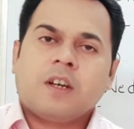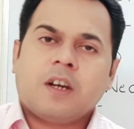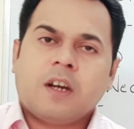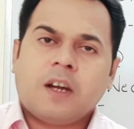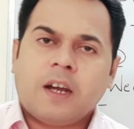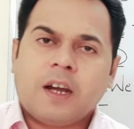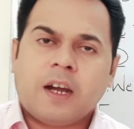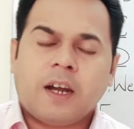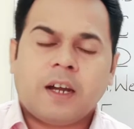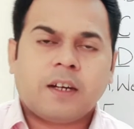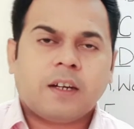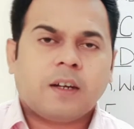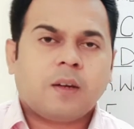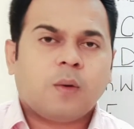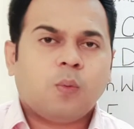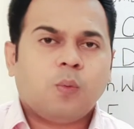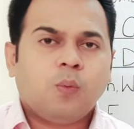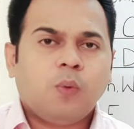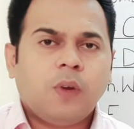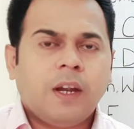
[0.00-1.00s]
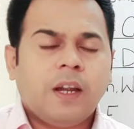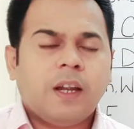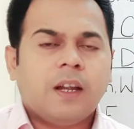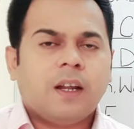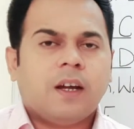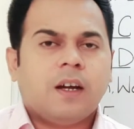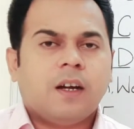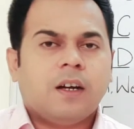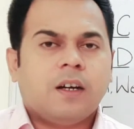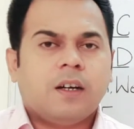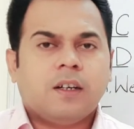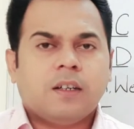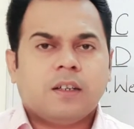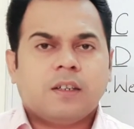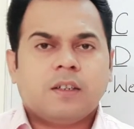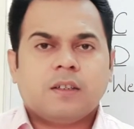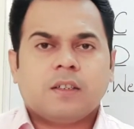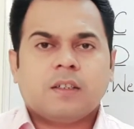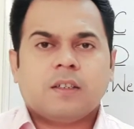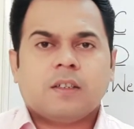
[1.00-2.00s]
and we'll
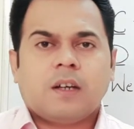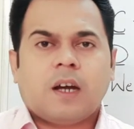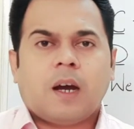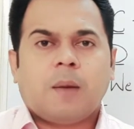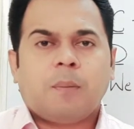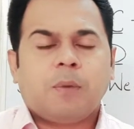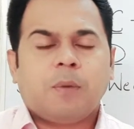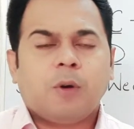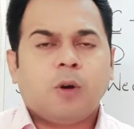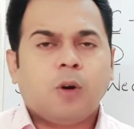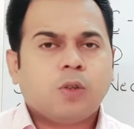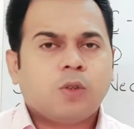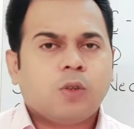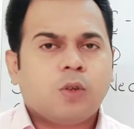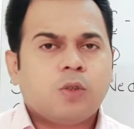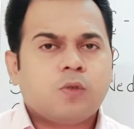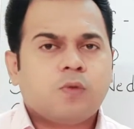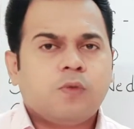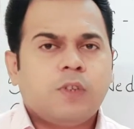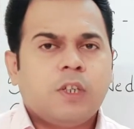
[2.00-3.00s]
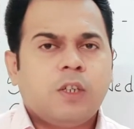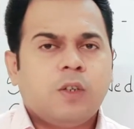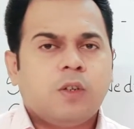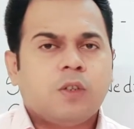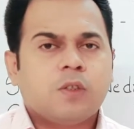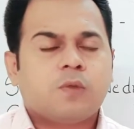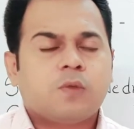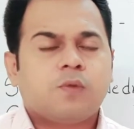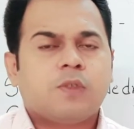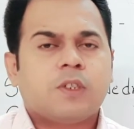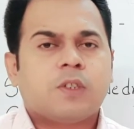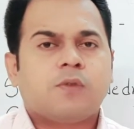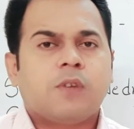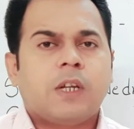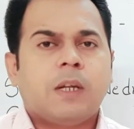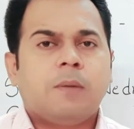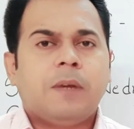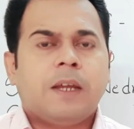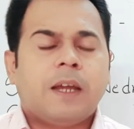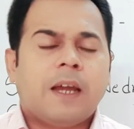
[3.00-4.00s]
upload those videos which
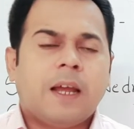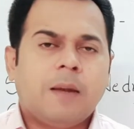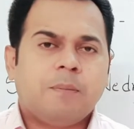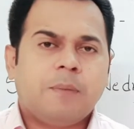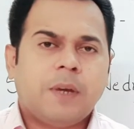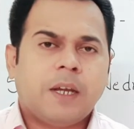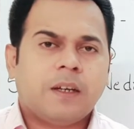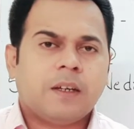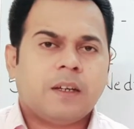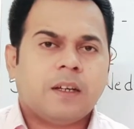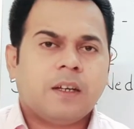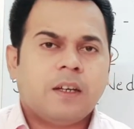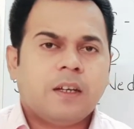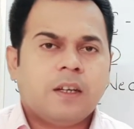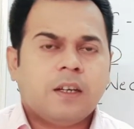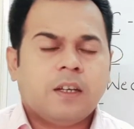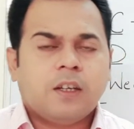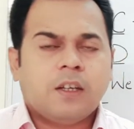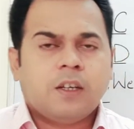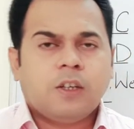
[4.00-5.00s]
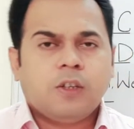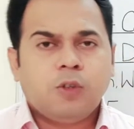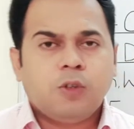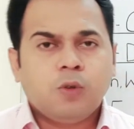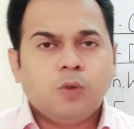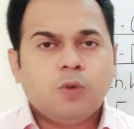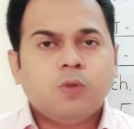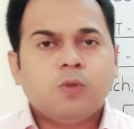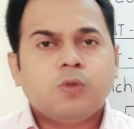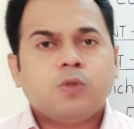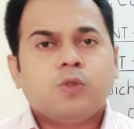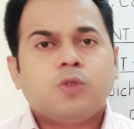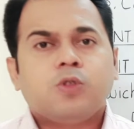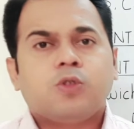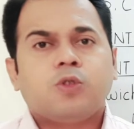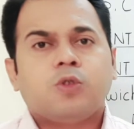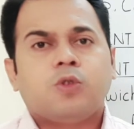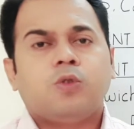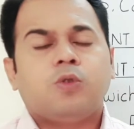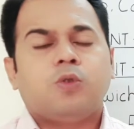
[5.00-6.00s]
will be helping you
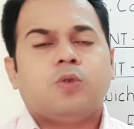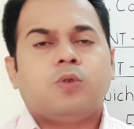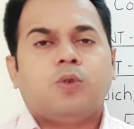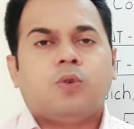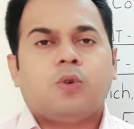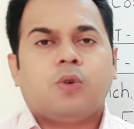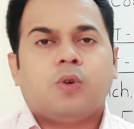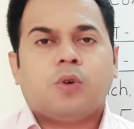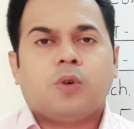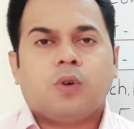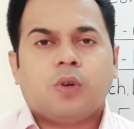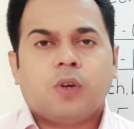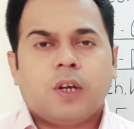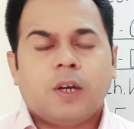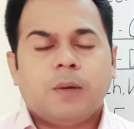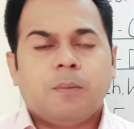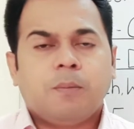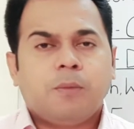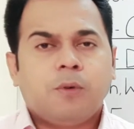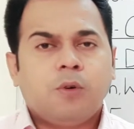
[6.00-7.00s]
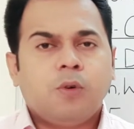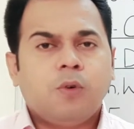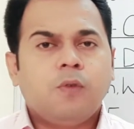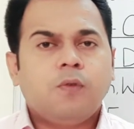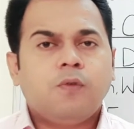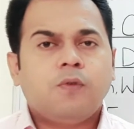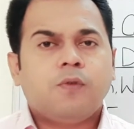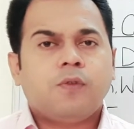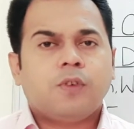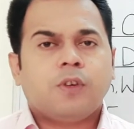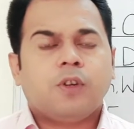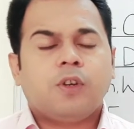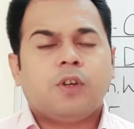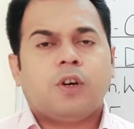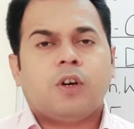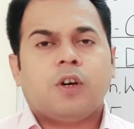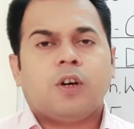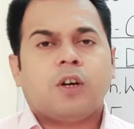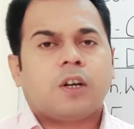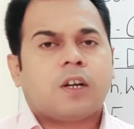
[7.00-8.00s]
to improve
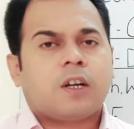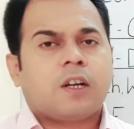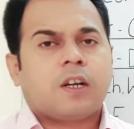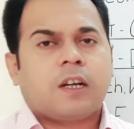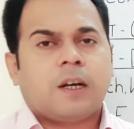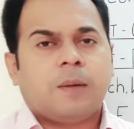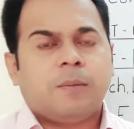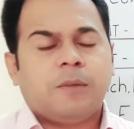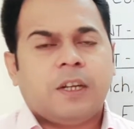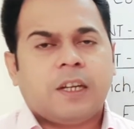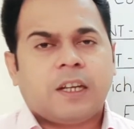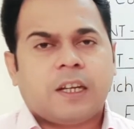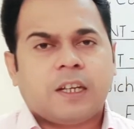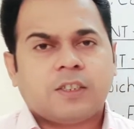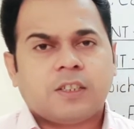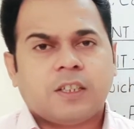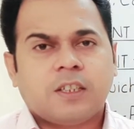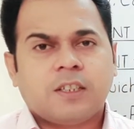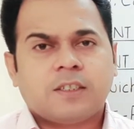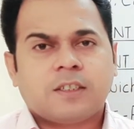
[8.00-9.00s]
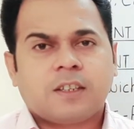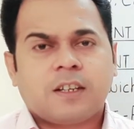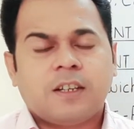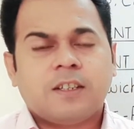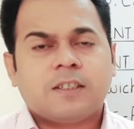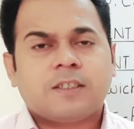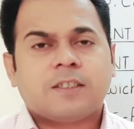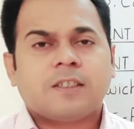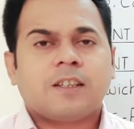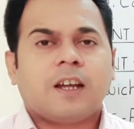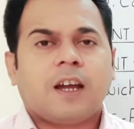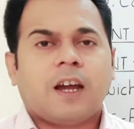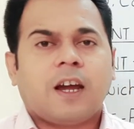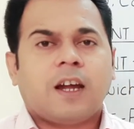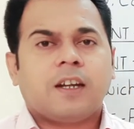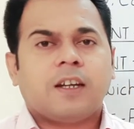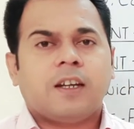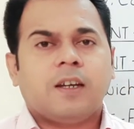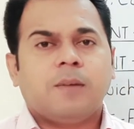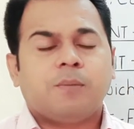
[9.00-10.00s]
your communication skills
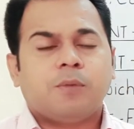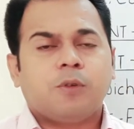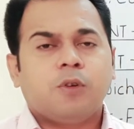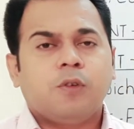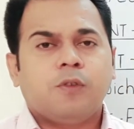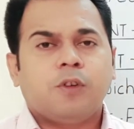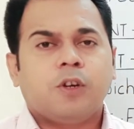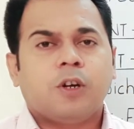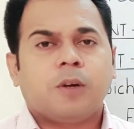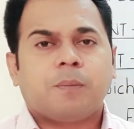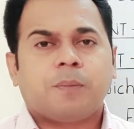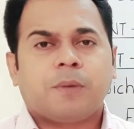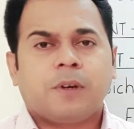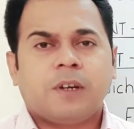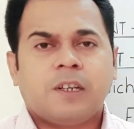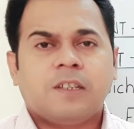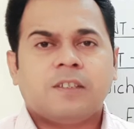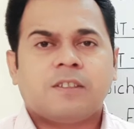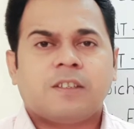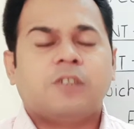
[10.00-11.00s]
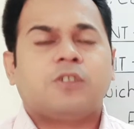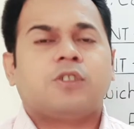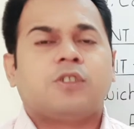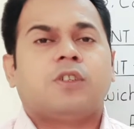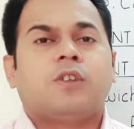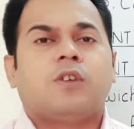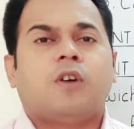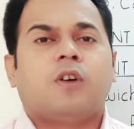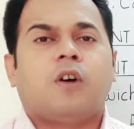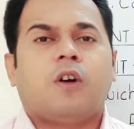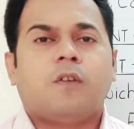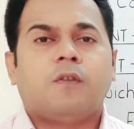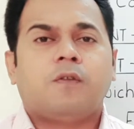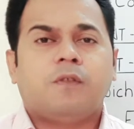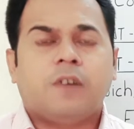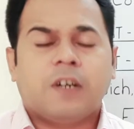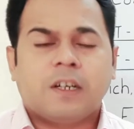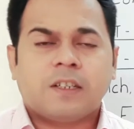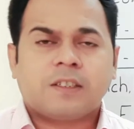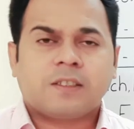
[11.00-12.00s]
and improve your pronunciation of
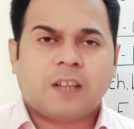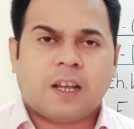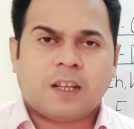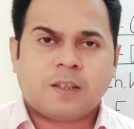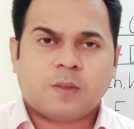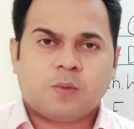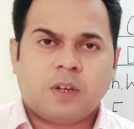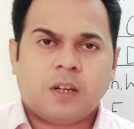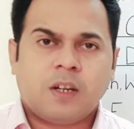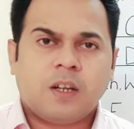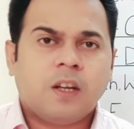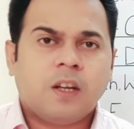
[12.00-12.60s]
words as well.